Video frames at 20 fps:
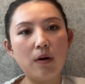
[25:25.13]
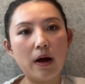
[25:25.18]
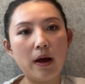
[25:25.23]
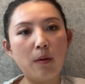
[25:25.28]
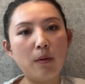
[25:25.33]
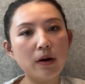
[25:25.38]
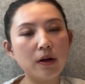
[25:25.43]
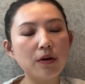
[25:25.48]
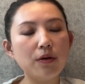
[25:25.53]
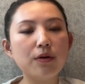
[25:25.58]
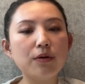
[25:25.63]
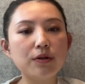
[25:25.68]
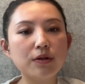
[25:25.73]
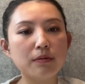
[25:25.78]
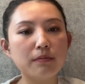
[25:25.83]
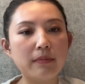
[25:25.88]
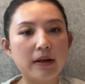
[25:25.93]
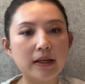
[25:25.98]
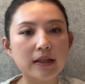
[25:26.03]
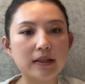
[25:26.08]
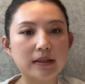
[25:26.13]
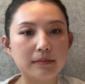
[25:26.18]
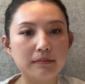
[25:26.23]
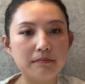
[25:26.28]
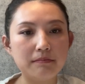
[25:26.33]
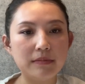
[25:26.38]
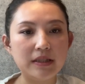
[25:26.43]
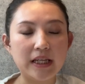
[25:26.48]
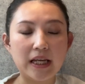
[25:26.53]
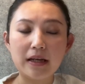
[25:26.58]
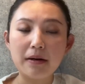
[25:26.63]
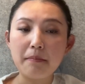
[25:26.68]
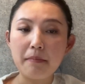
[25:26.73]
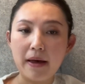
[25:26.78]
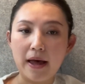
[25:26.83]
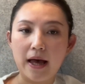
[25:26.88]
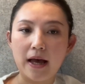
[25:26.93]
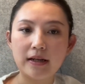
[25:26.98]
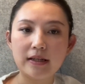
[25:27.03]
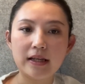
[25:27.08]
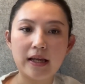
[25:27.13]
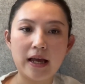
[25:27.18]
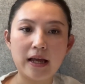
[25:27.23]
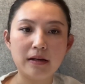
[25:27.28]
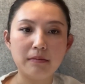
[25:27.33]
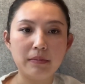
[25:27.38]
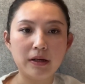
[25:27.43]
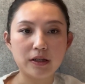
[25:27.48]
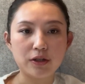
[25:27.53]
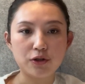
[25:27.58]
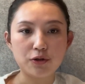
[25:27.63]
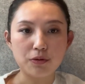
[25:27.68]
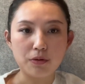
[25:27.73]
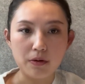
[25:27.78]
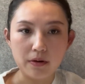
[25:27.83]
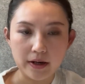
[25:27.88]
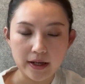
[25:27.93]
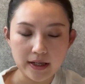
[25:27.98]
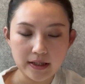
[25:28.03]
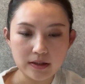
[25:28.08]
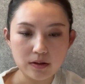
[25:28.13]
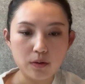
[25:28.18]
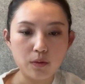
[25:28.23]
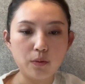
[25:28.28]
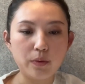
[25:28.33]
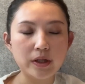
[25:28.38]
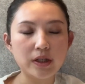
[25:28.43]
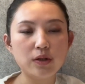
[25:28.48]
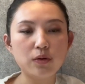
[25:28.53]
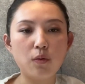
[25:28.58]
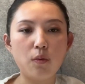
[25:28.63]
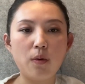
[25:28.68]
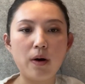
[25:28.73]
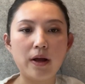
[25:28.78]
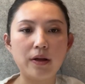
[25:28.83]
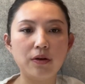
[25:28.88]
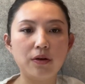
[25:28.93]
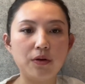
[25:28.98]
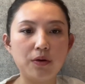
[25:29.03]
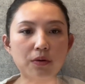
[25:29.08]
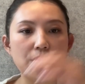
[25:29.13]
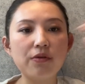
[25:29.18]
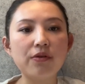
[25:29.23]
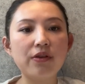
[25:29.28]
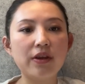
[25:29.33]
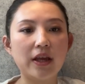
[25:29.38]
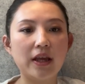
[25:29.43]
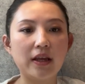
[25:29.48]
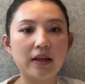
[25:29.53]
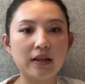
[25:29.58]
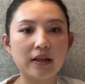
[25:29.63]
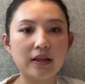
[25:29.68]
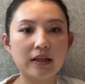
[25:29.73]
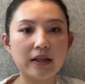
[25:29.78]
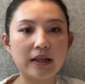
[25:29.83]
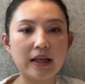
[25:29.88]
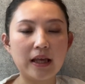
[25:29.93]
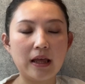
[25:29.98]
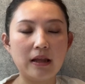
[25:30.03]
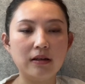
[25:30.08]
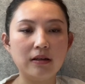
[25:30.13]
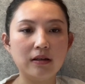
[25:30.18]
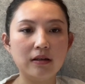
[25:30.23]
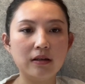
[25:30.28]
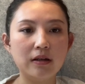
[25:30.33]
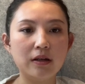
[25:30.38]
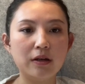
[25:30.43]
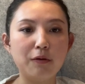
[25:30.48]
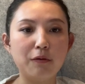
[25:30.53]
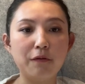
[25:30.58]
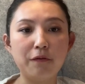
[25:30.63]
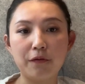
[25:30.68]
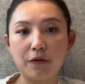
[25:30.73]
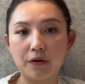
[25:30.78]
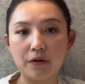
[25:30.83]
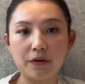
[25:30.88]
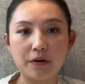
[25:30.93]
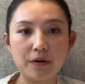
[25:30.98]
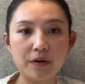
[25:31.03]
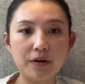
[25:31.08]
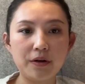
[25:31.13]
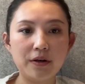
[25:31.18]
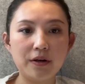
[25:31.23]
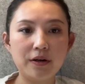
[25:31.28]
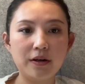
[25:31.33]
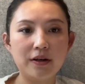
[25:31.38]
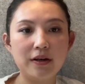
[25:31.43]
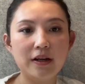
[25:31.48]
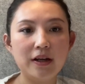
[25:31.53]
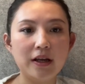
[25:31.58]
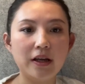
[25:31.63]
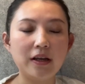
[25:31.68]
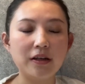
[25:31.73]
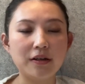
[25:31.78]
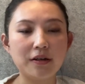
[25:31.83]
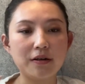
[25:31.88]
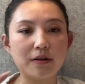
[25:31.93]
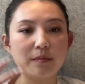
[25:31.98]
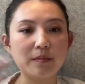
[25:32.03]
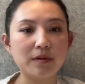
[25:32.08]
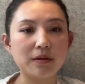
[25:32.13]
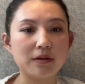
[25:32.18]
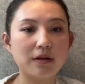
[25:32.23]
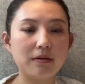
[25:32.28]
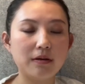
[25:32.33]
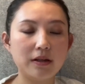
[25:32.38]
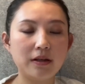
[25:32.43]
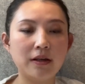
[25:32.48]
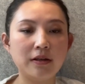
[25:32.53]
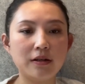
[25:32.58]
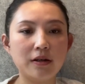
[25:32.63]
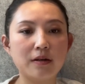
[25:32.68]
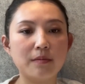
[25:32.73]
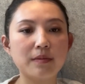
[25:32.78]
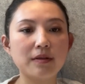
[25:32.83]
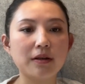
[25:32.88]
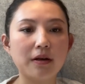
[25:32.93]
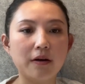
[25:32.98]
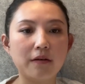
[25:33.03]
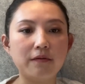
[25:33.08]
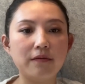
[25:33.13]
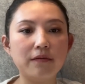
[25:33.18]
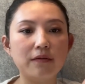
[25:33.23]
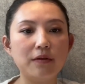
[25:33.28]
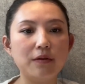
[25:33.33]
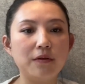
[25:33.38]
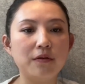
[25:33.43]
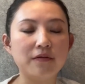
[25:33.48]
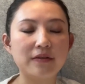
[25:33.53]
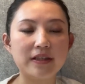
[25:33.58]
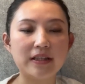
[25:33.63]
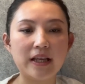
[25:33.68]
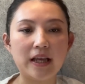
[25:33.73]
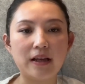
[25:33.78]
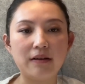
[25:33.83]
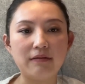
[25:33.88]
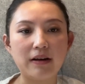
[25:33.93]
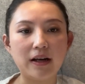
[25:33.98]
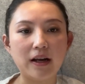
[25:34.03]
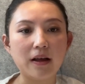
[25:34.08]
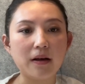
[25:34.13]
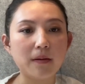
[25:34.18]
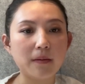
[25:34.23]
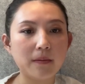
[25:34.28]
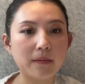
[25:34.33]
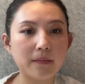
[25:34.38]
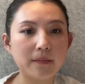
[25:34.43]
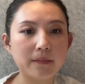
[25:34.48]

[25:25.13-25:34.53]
I want you to take a bet and make a choice which one you think can go further in terms of you've seen right now.